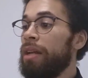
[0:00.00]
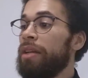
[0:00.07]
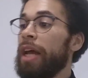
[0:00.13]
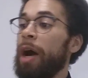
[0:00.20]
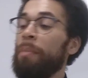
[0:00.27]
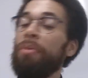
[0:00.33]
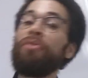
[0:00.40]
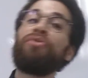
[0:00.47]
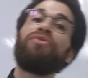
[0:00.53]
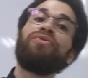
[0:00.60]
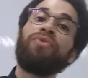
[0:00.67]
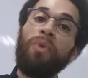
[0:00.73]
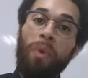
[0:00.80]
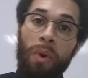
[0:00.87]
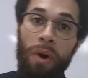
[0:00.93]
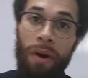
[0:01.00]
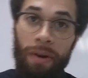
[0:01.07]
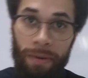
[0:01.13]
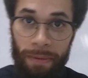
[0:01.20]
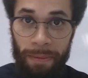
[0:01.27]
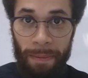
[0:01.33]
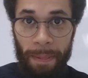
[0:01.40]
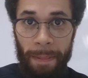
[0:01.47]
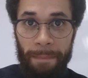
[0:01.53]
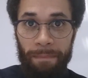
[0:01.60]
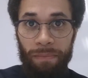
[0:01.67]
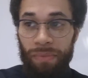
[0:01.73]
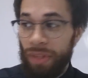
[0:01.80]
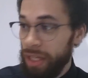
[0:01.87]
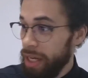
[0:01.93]
Now, before
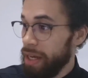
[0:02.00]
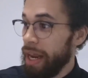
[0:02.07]
the